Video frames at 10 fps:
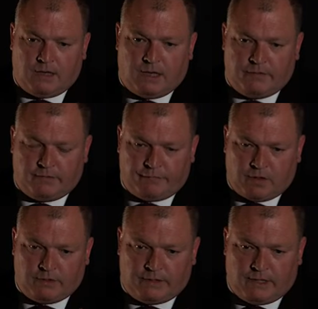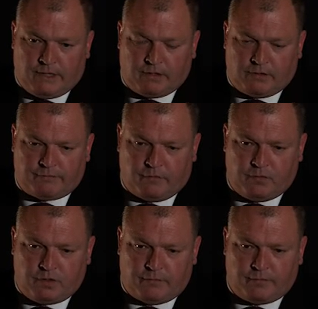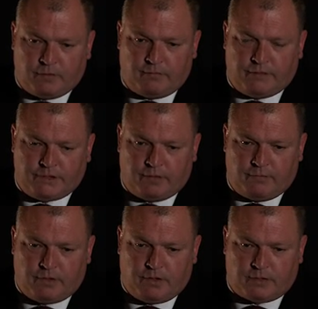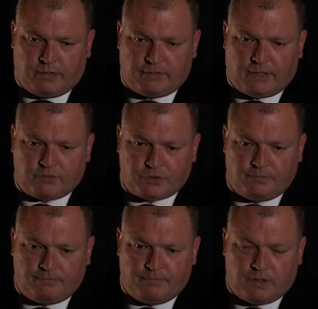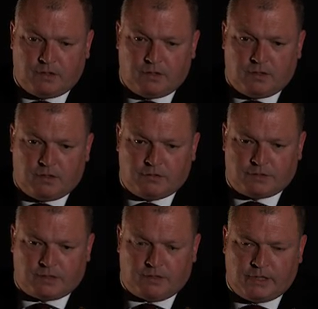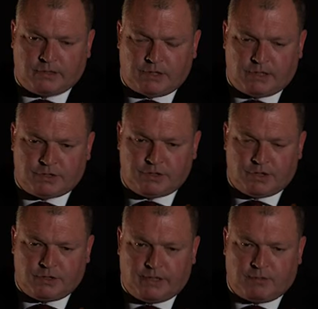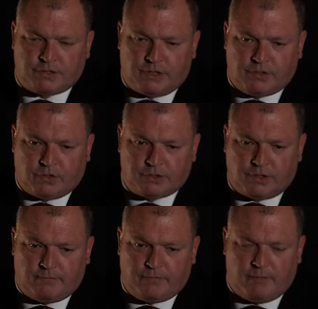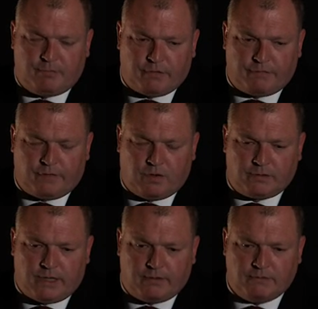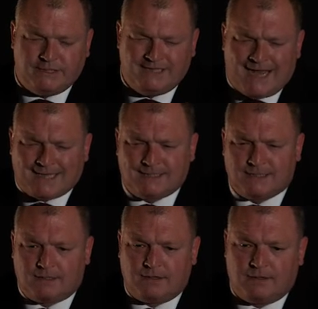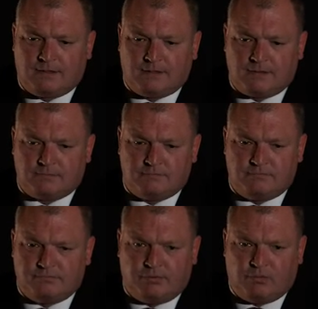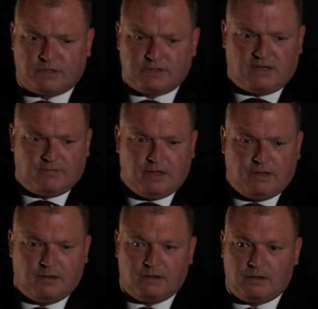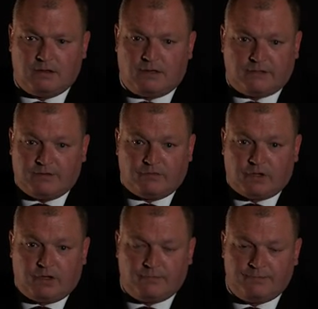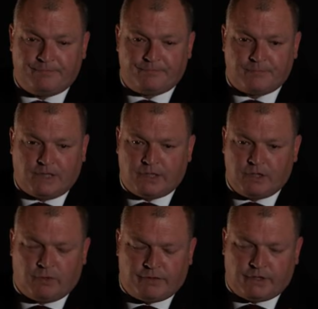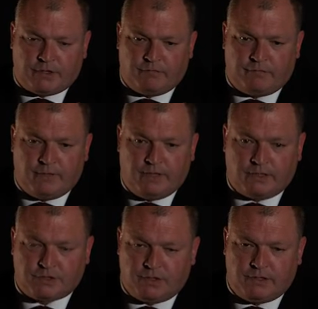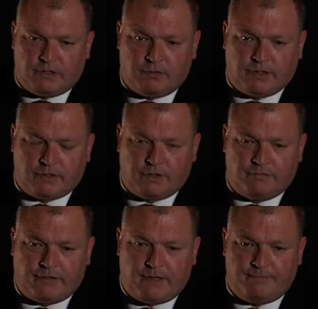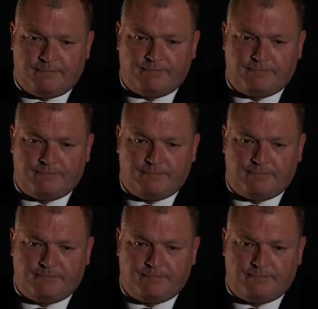and then the following day I got a phone call from a lovely gentleman called David Havisham, who said, congratulations, John, you're now with St Dunstan. I put the phone down, it was yes! But what does that mean? I didn't have a clue. I didn't know what they could do for me, I certainly didn't know what I could do for them.